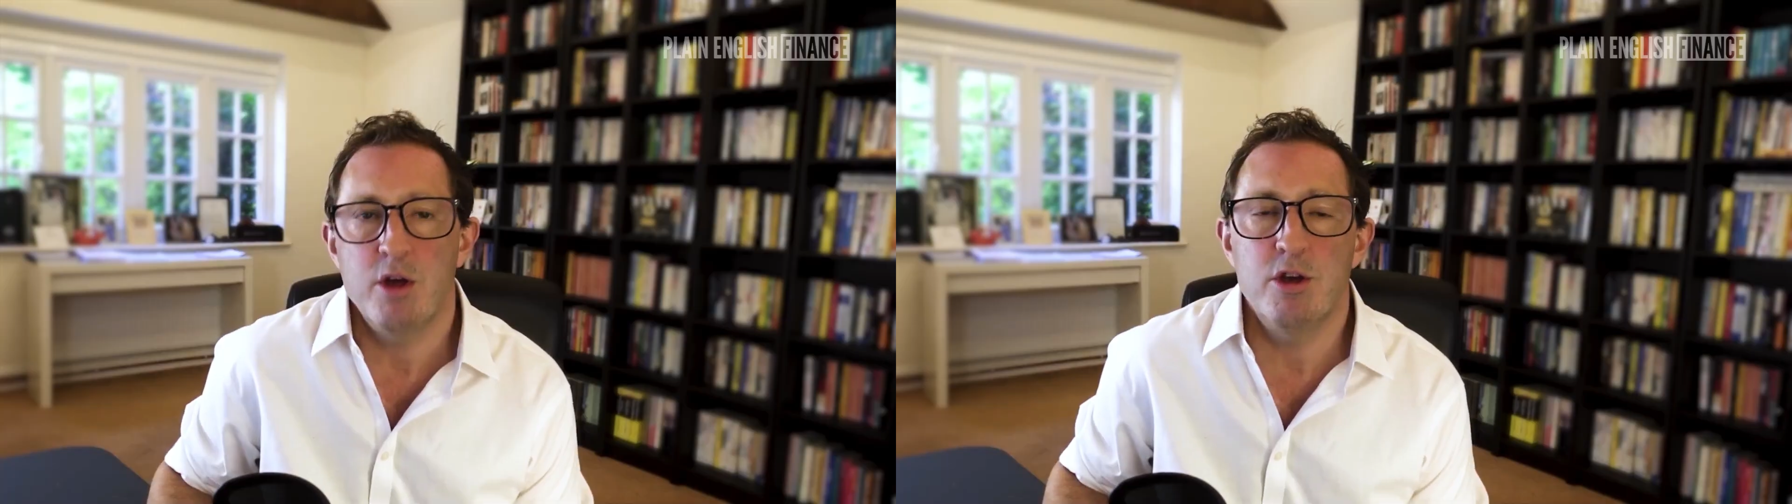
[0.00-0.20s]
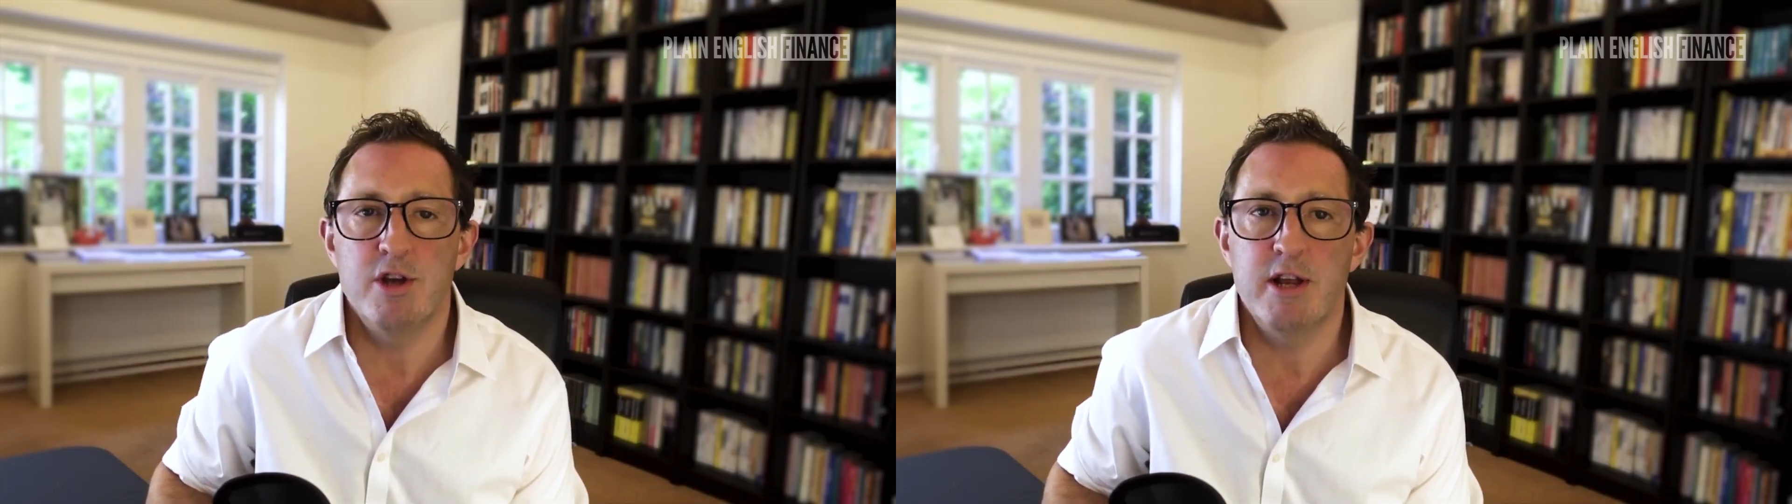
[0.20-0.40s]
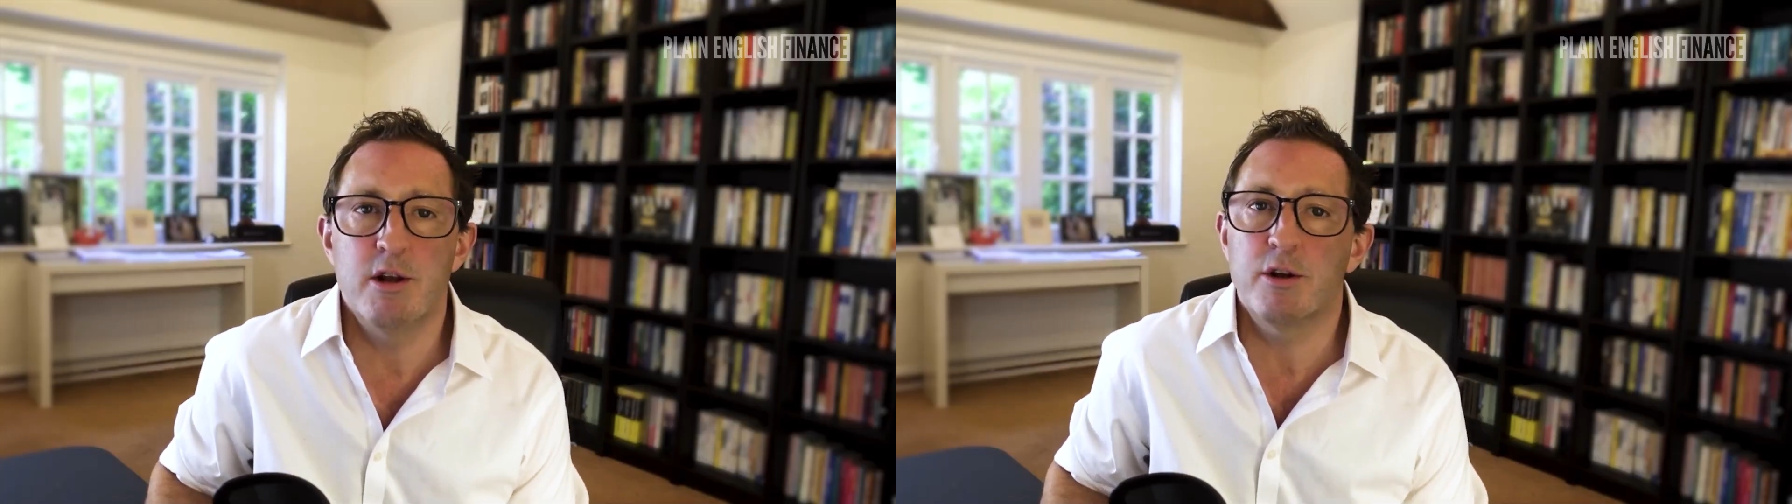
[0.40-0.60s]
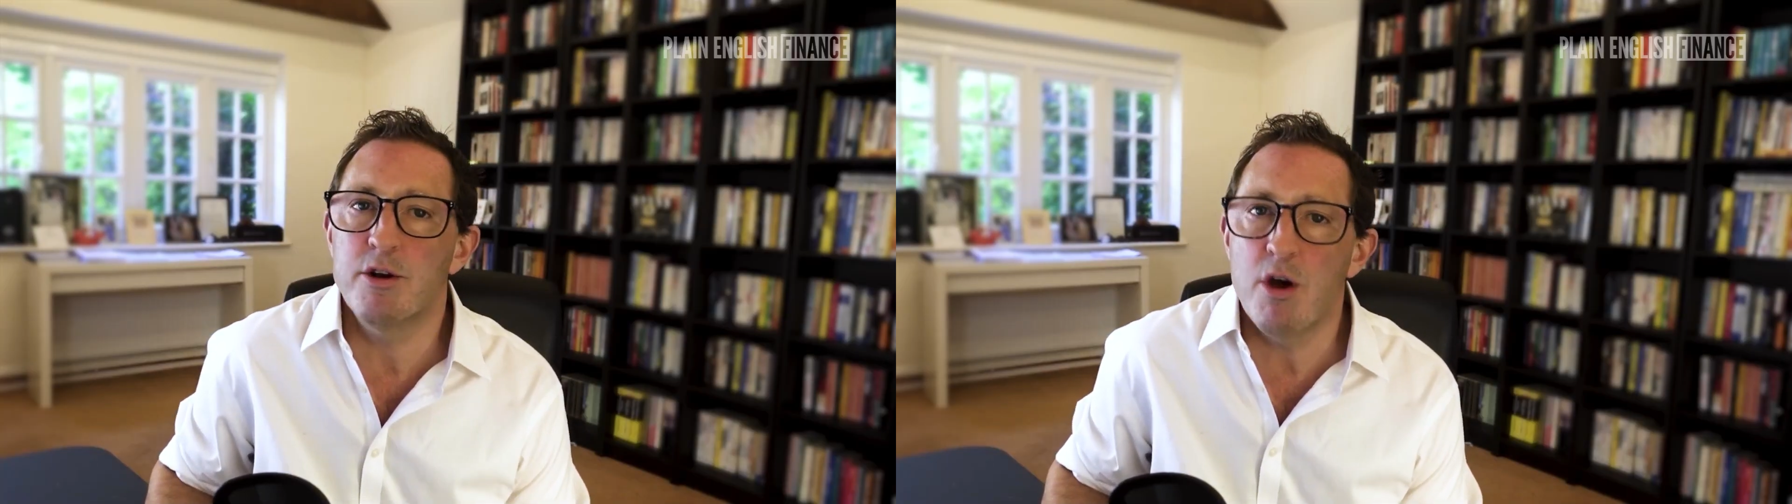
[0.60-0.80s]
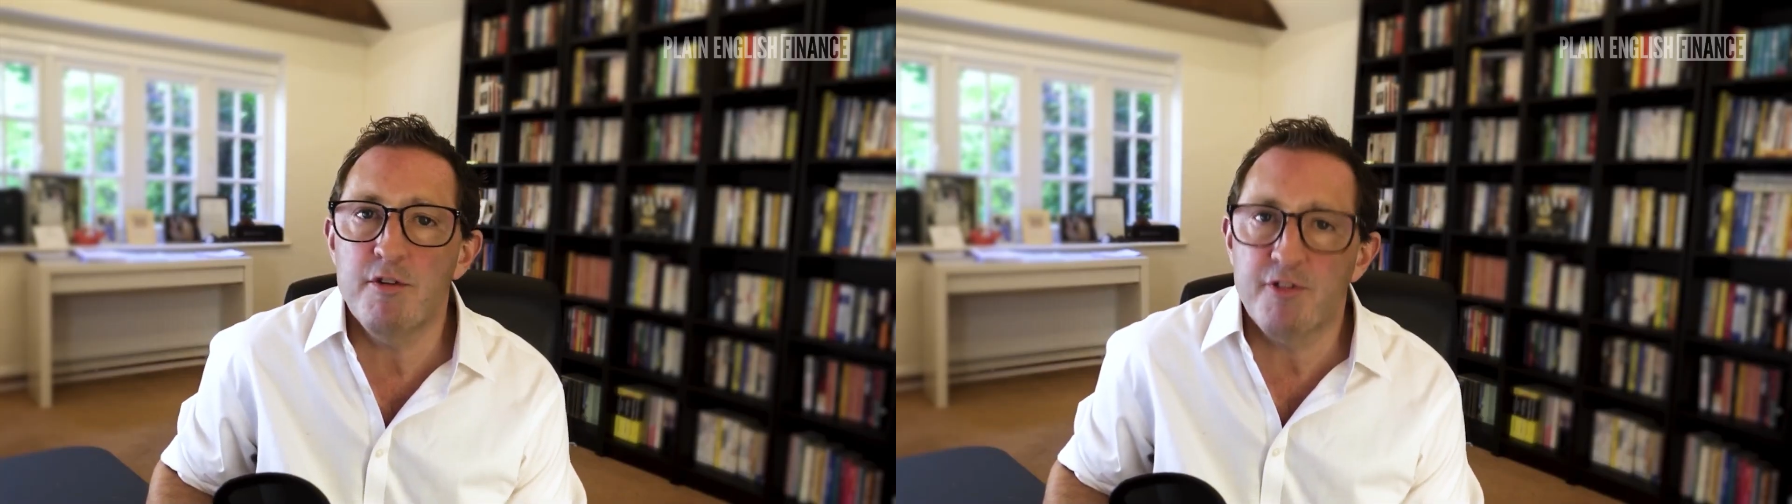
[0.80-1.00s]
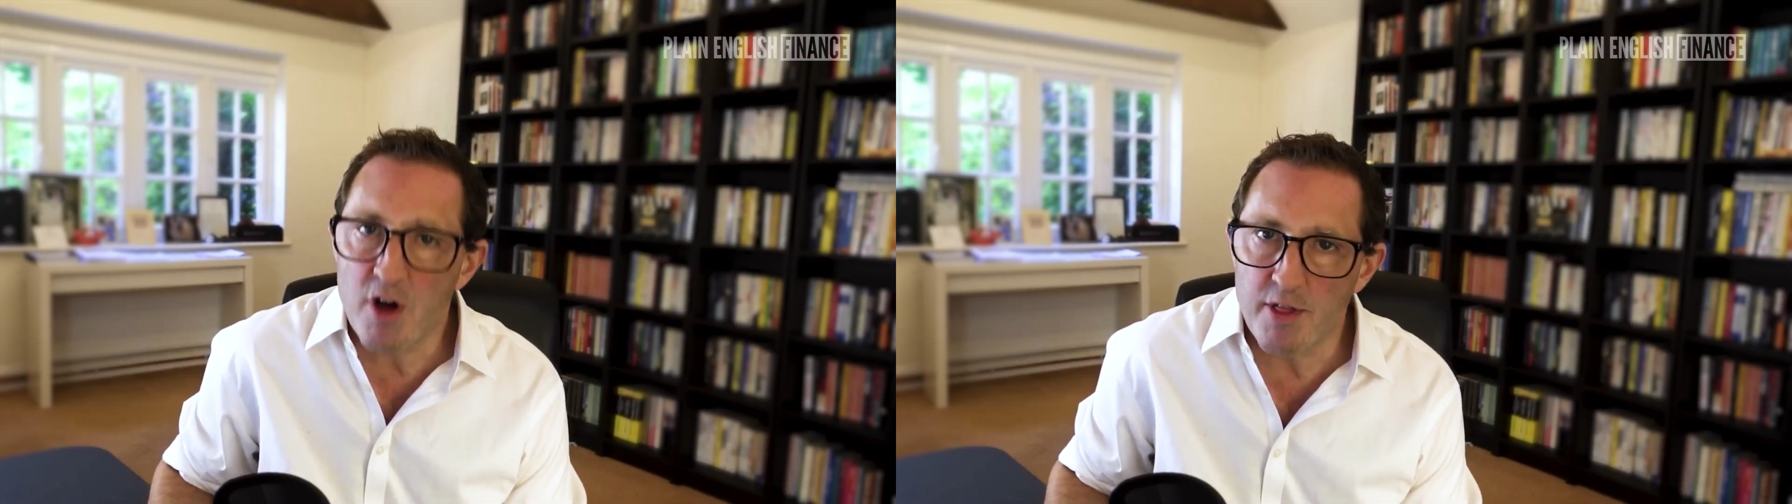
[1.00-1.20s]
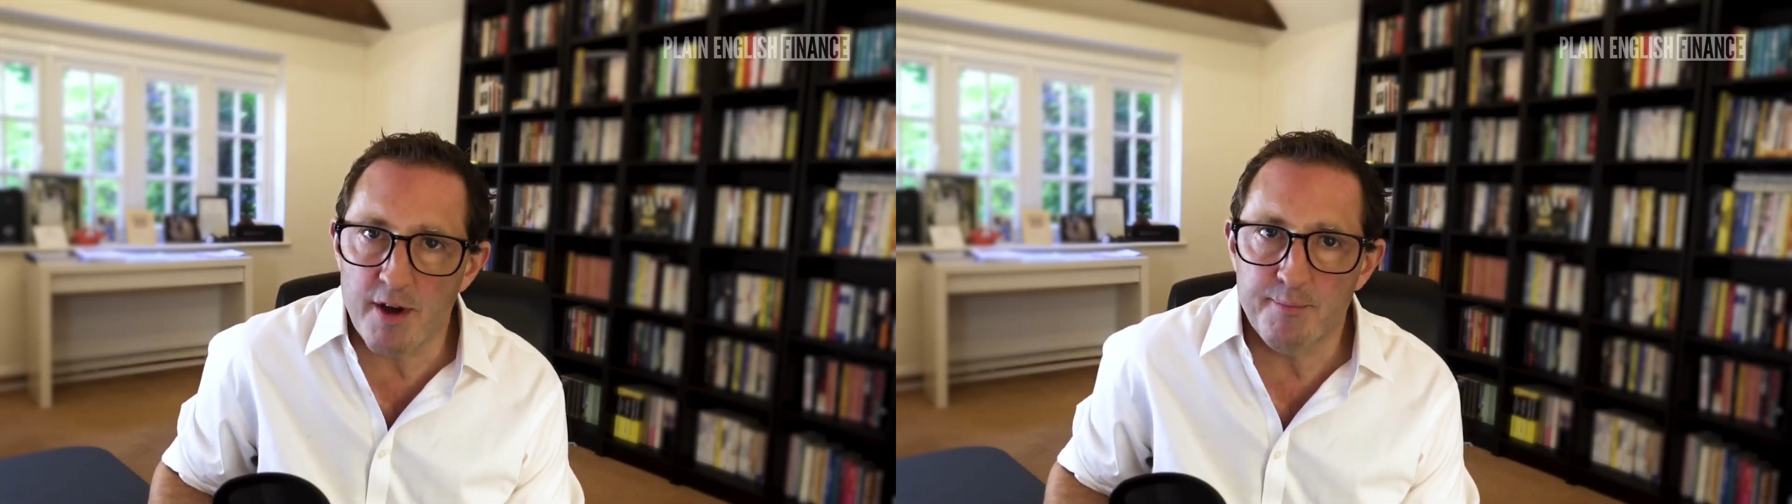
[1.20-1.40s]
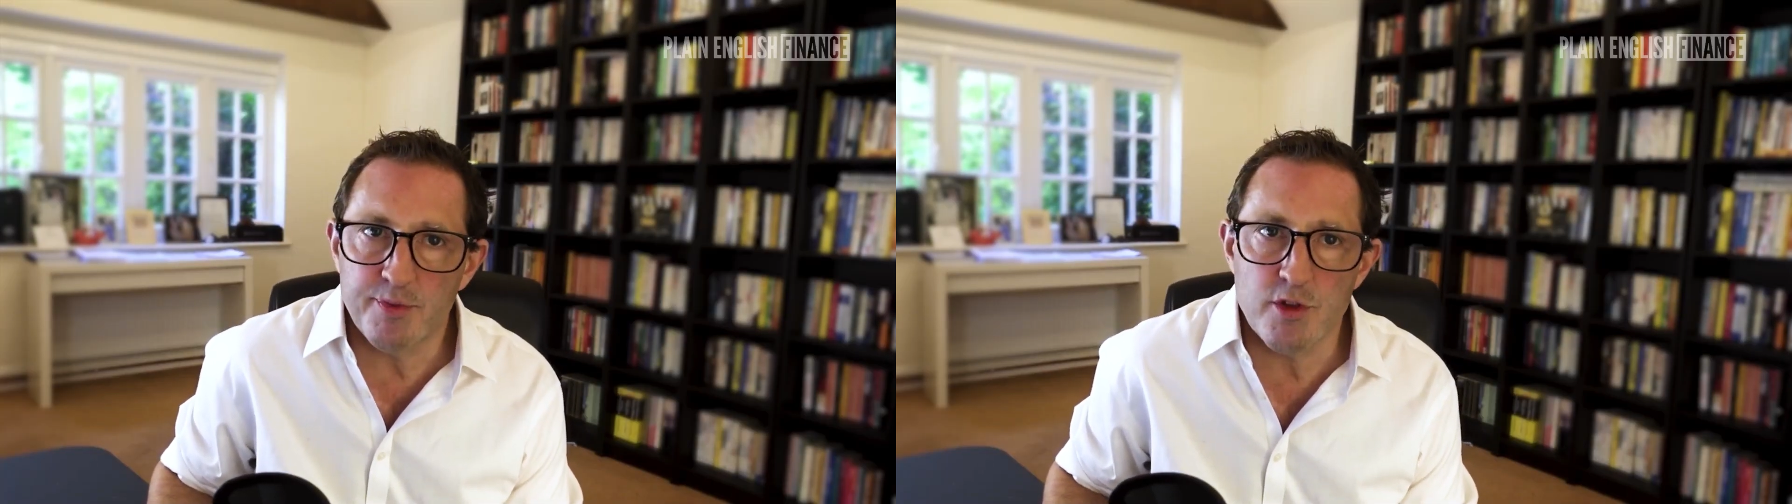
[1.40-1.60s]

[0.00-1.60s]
You need look no further